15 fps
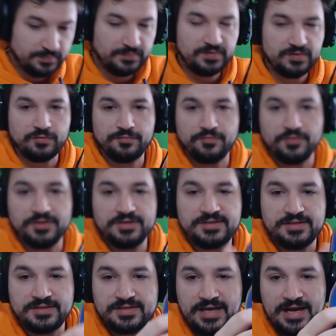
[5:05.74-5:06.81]
So for
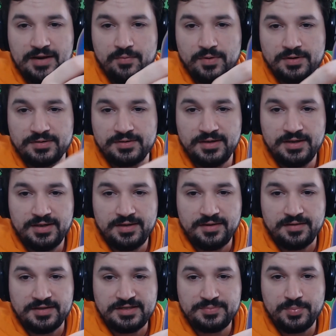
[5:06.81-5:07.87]
instance, I want
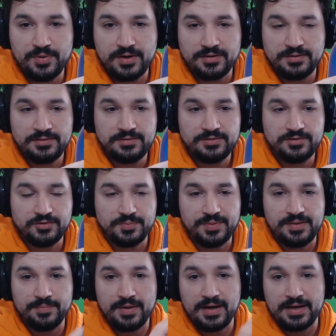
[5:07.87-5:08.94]
this button to
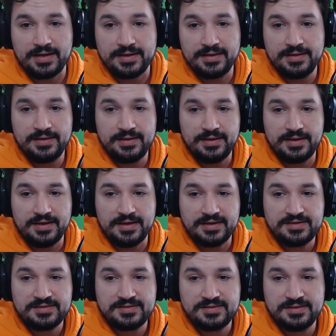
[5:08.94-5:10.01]
be my
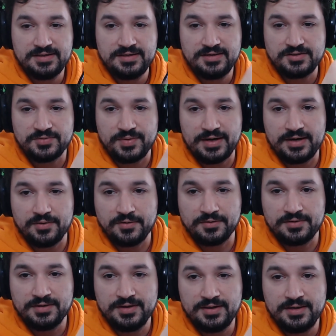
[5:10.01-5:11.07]
X, so I
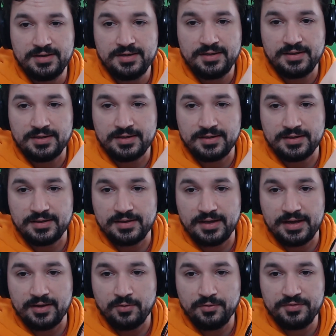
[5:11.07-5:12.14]
hold
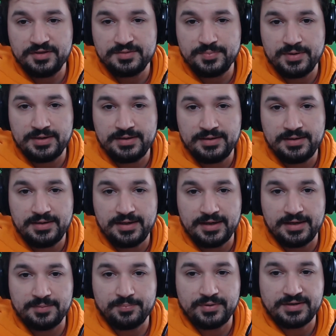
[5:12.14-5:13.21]
this button and press